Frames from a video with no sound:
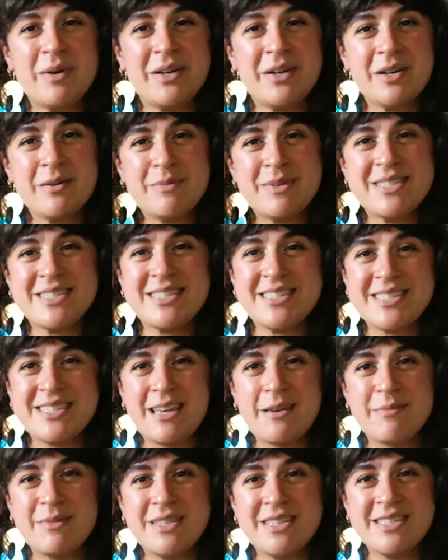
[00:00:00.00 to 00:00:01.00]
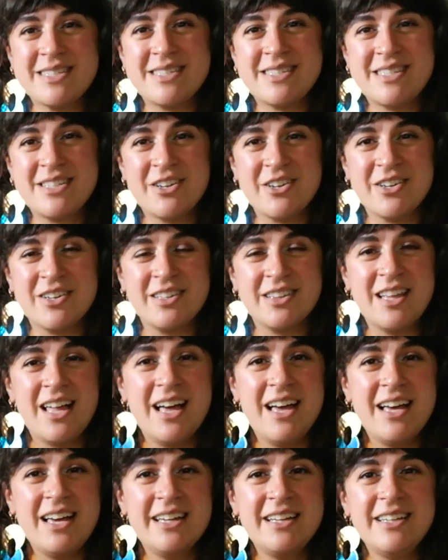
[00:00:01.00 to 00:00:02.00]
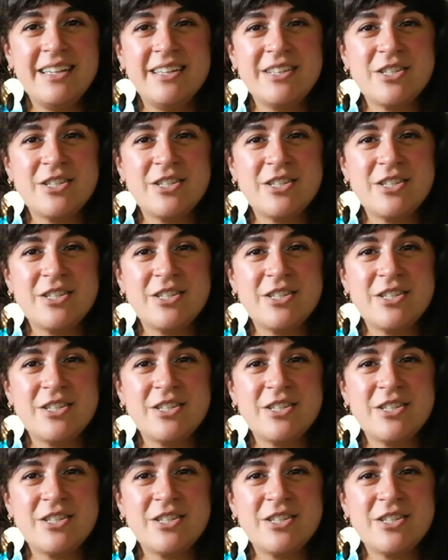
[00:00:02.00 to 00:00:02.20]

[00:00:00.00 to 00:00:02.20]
but her business name is Dear Elan.